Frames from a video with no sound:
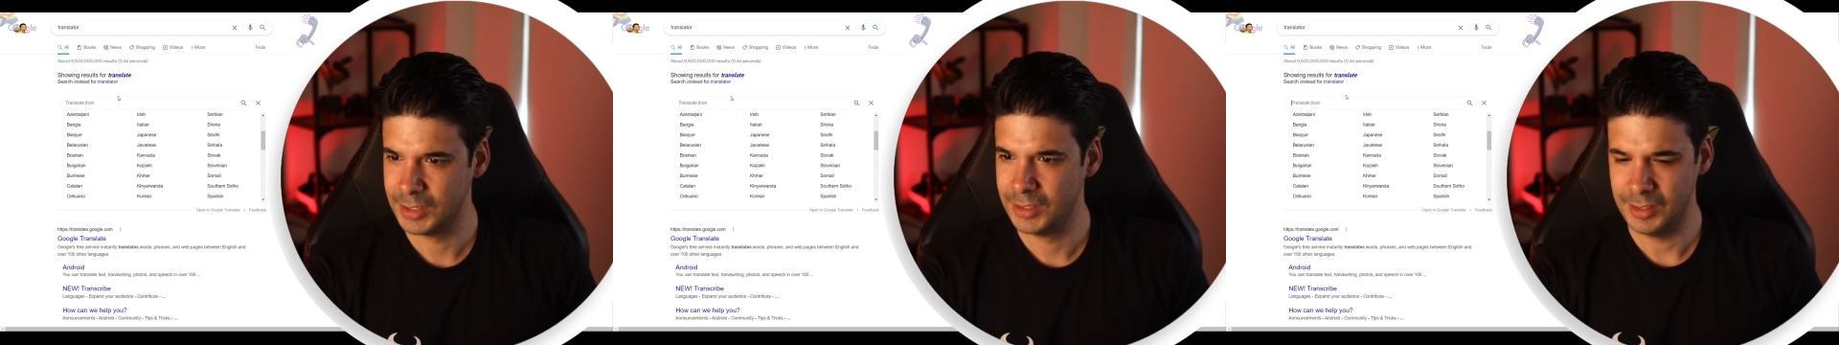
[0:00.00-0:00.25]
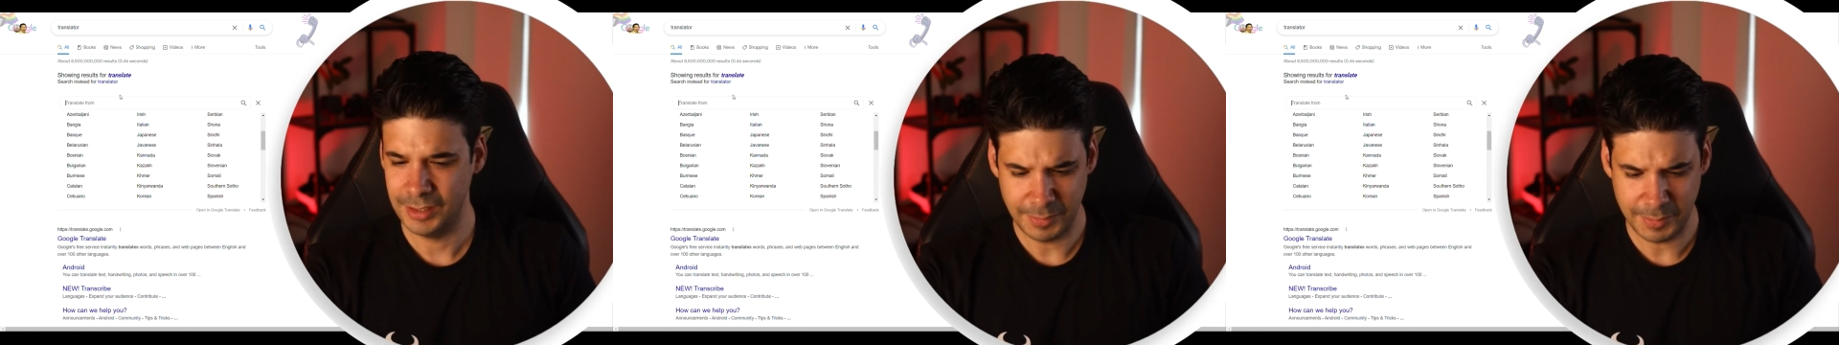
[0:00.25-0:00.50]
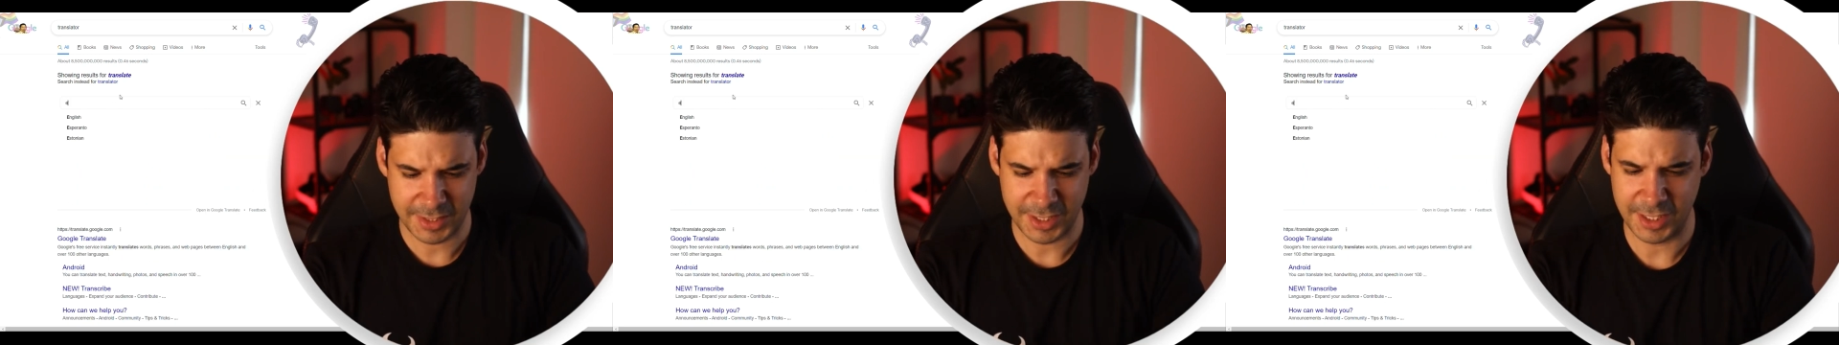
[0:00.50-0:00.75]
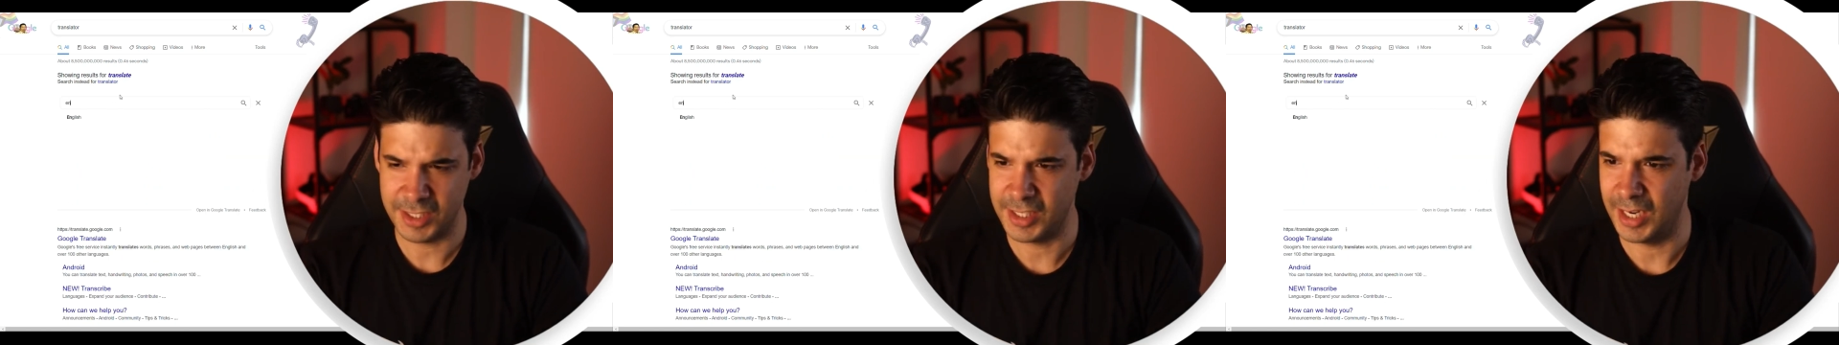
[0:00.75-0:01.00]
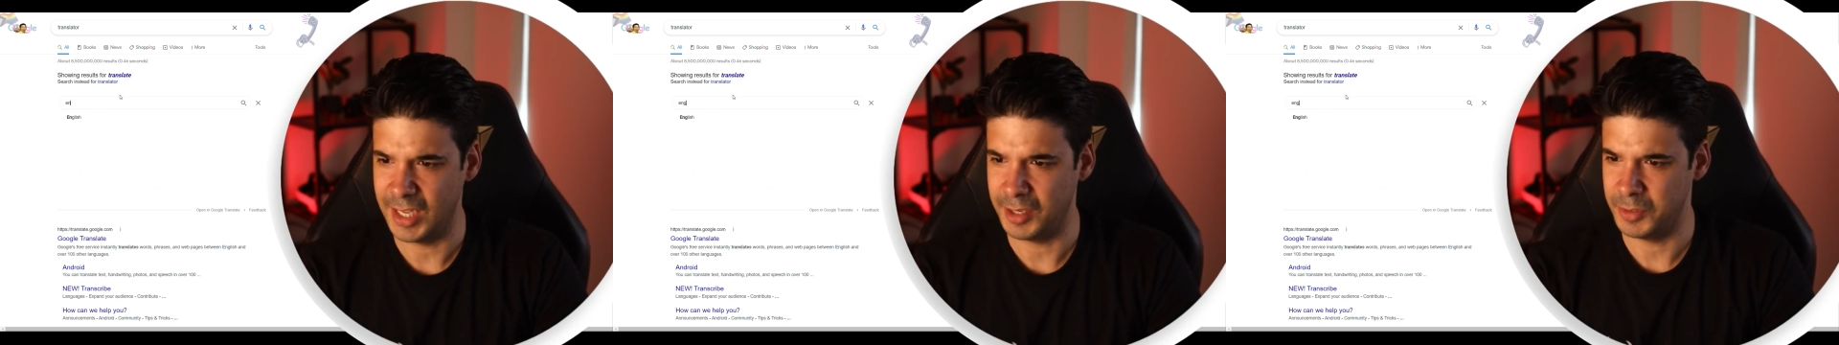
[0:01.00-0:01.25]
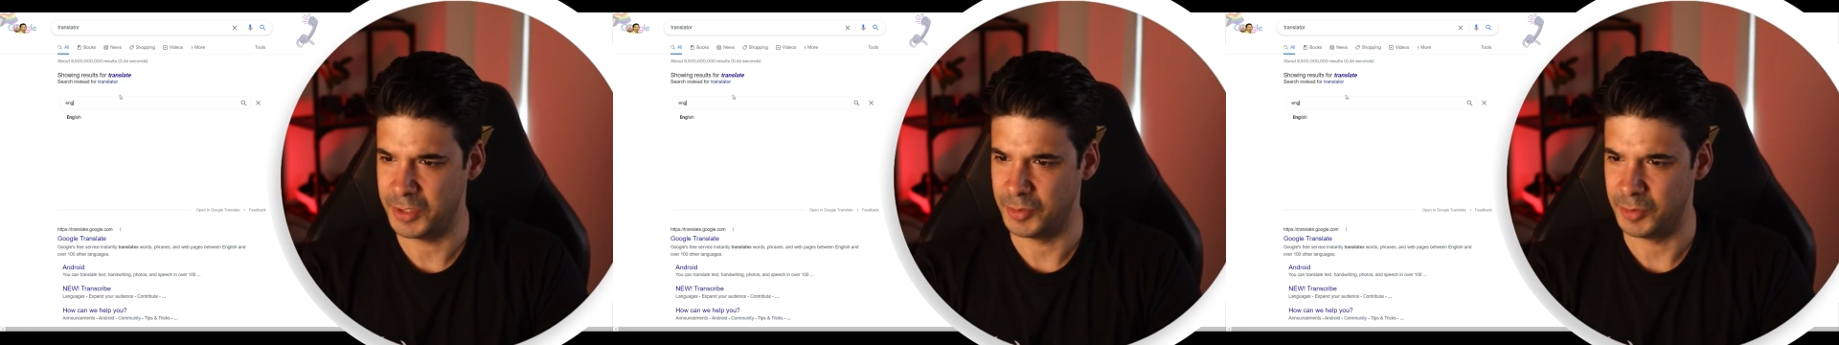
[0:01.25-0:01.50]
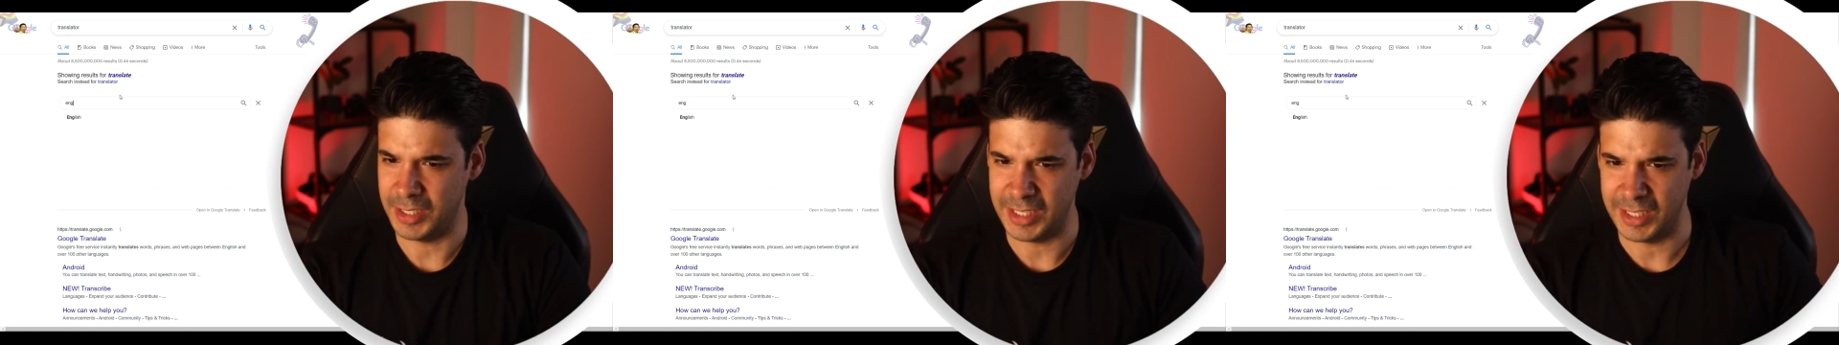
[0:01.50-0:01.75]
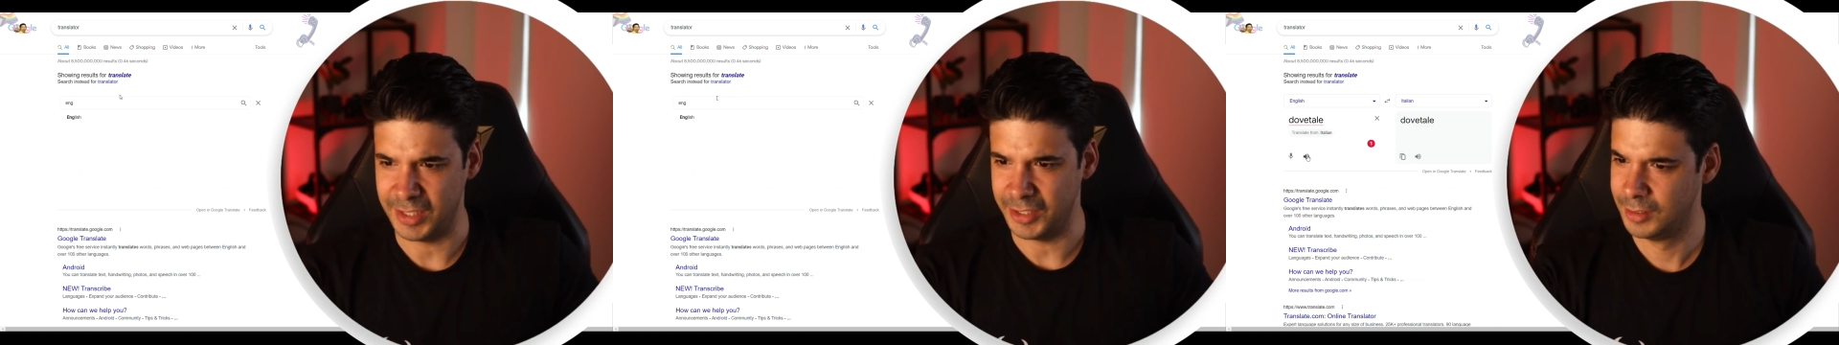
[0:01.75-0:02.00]
Let me change the language to
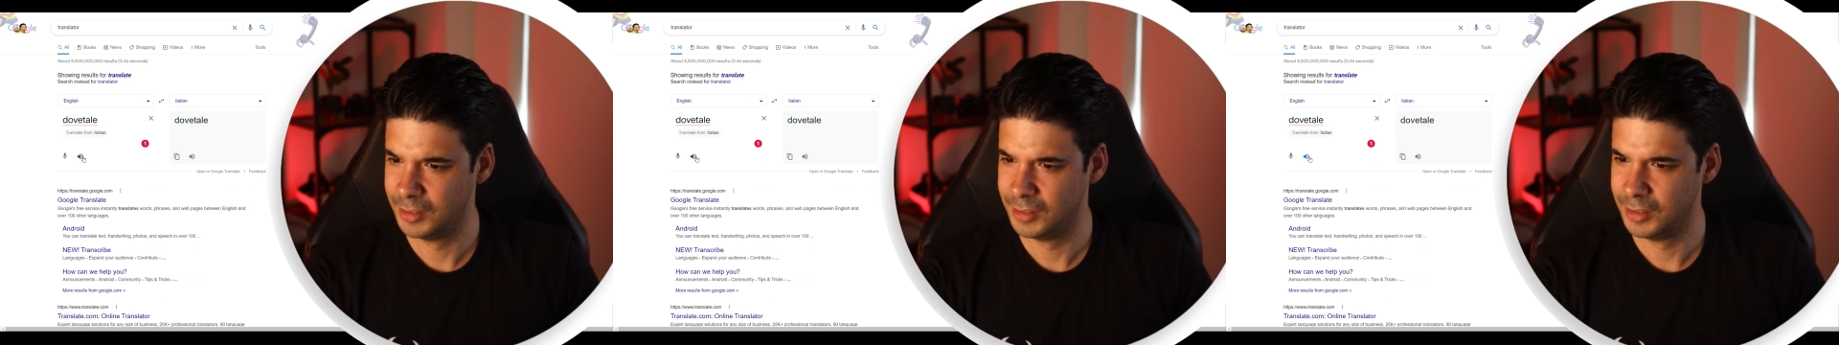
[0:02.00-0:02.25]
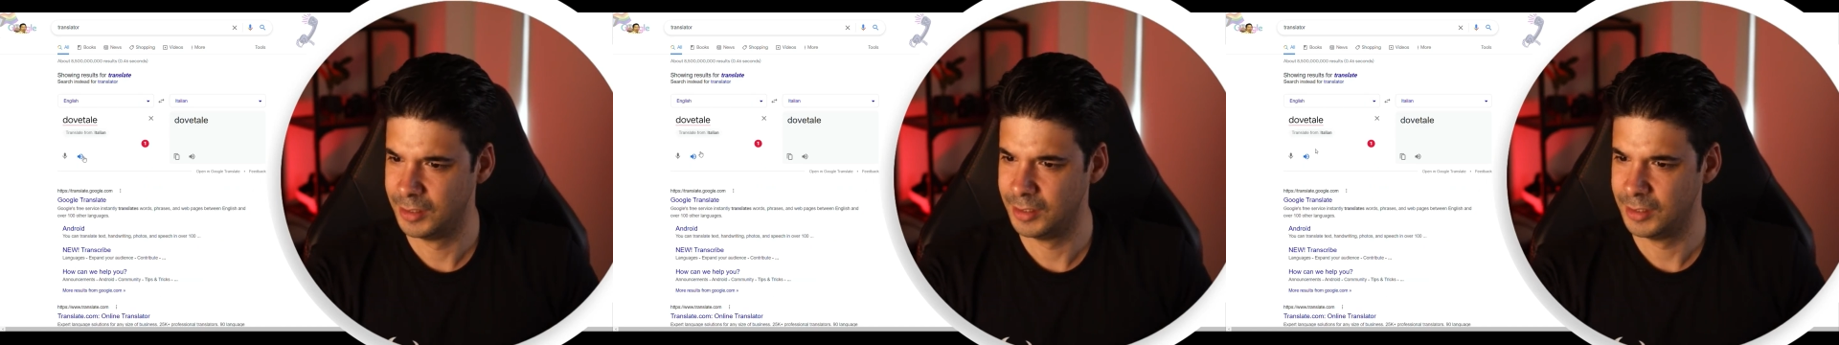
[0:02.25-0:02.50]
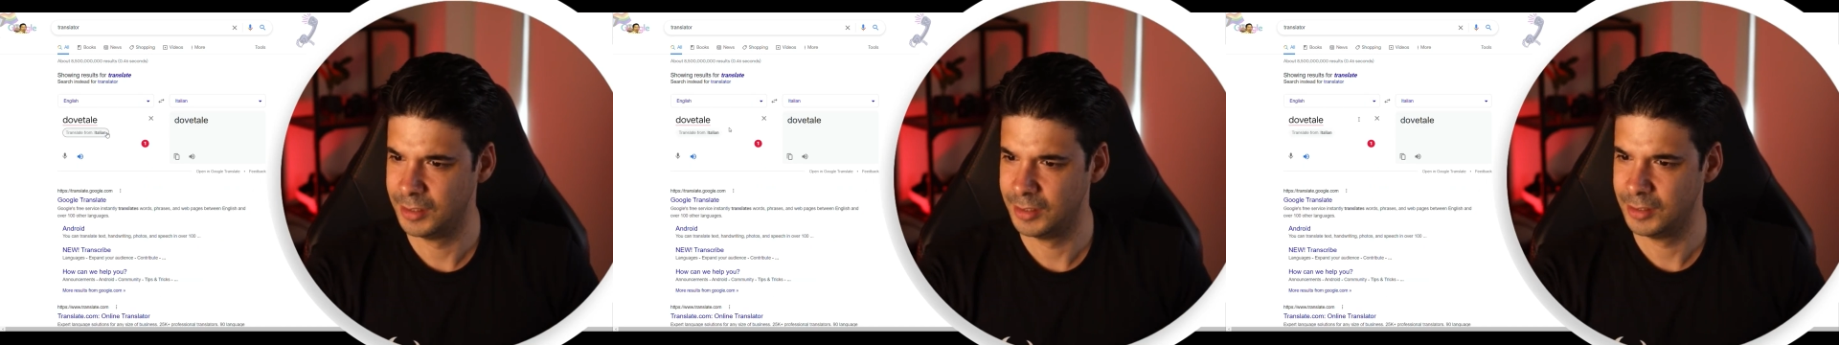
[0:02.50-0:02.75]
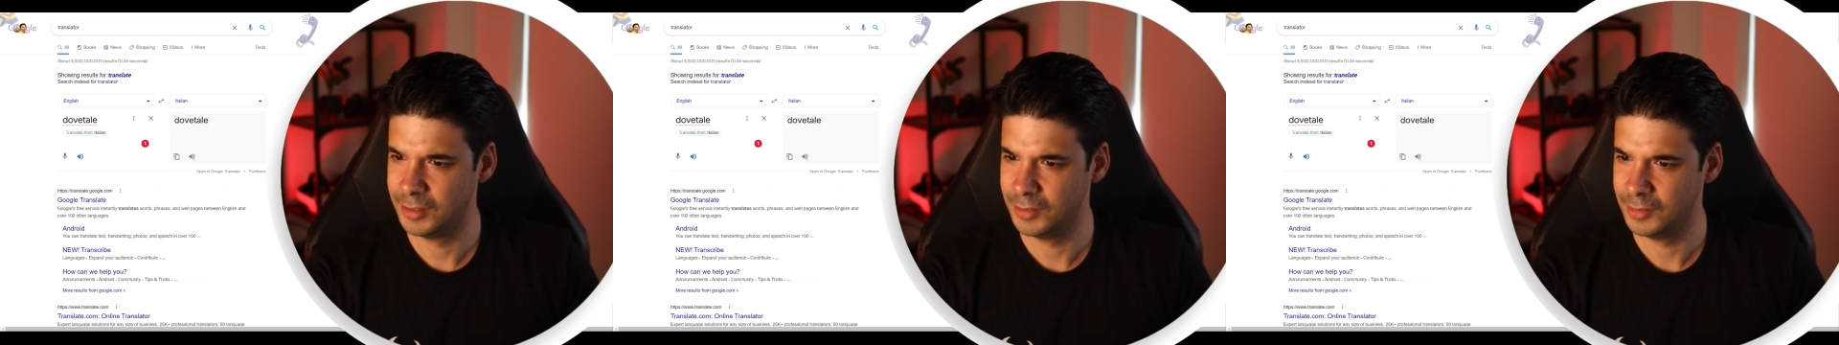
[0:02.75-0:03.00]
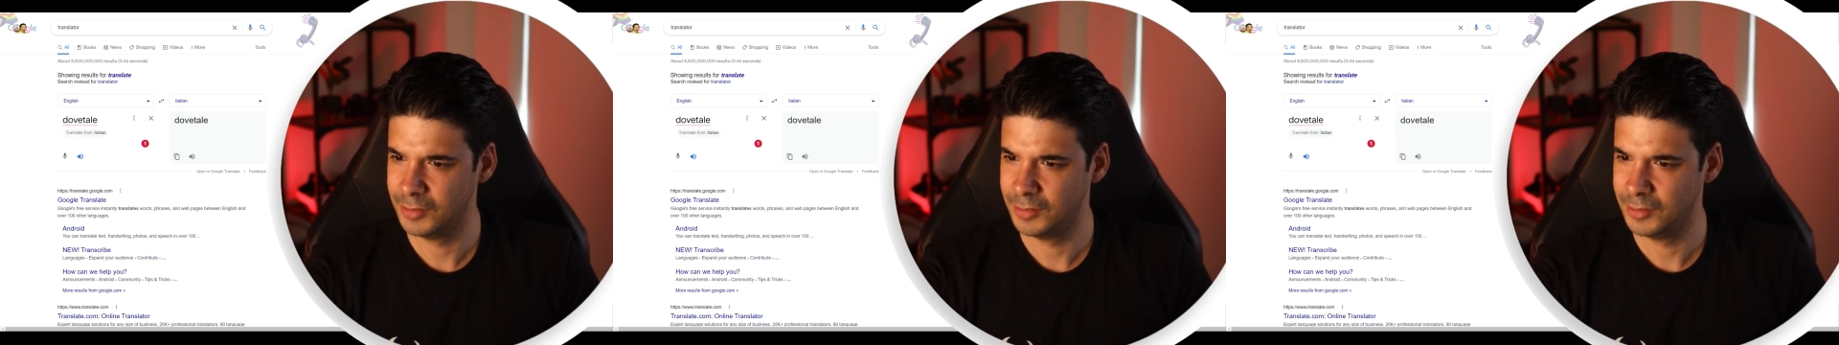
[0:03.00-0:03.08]
English. Dovetale.